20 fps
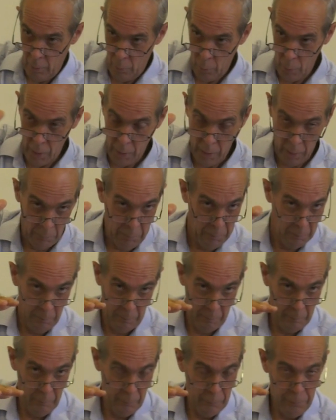were
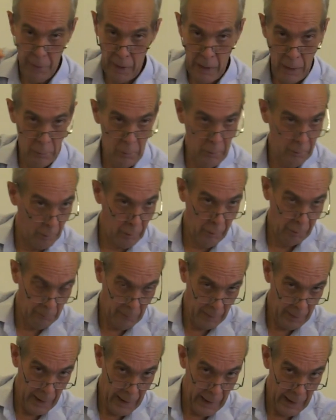found
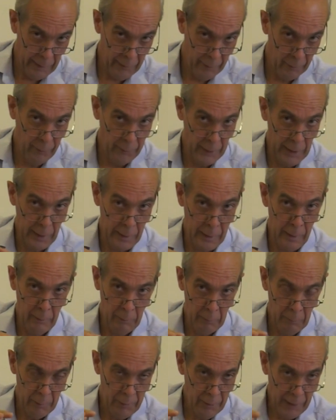at the
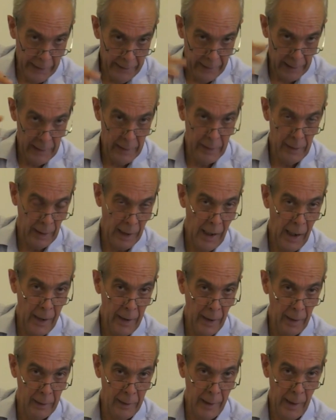slightly
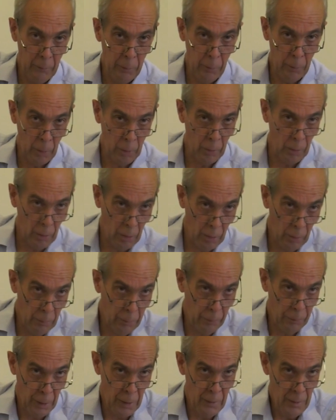higher level
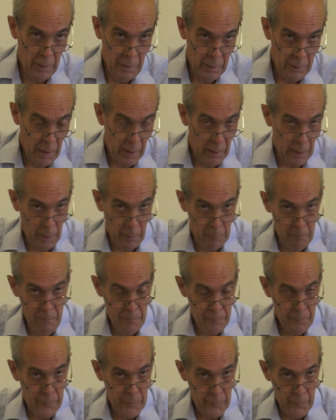of
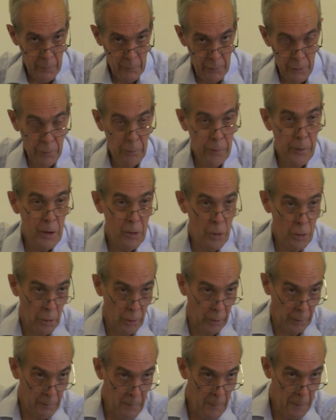
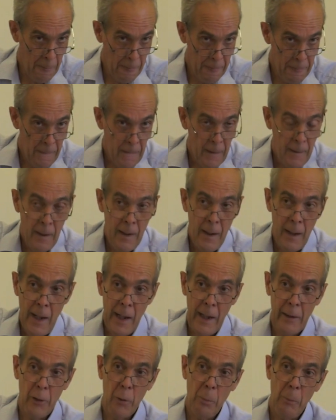division,
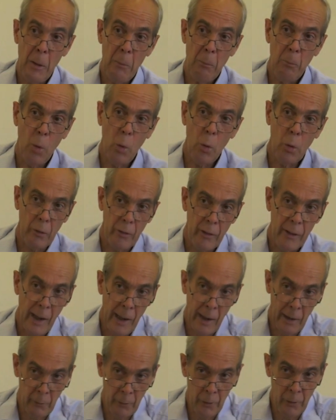had to be brought
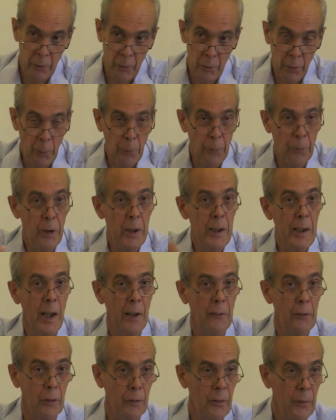down to
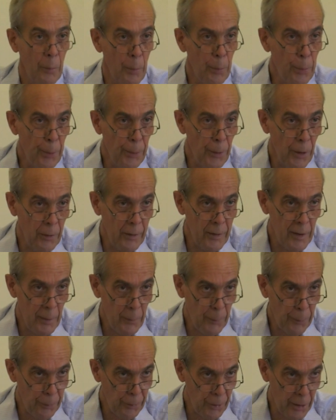
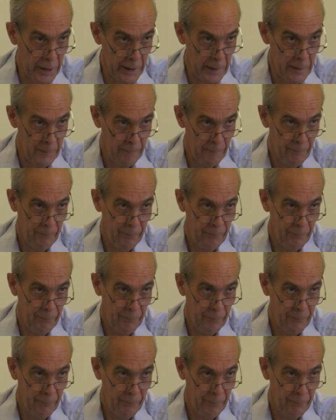333.